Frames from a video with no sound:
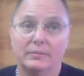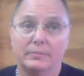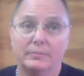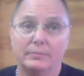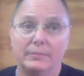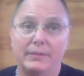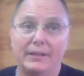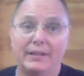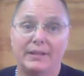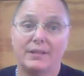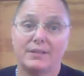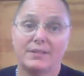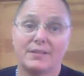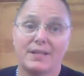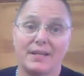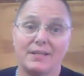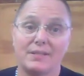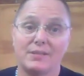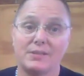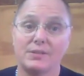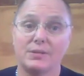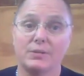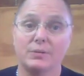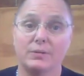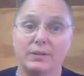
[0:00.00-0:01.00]
because I
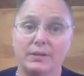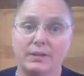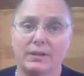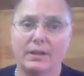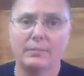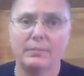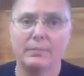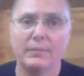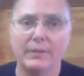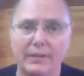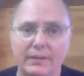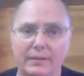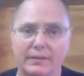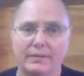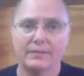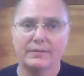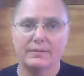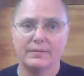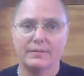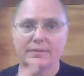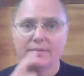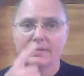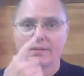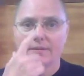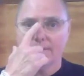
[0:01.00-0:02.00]
do it, not
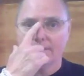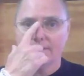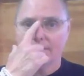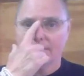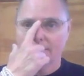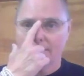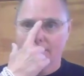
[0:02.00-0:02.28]
because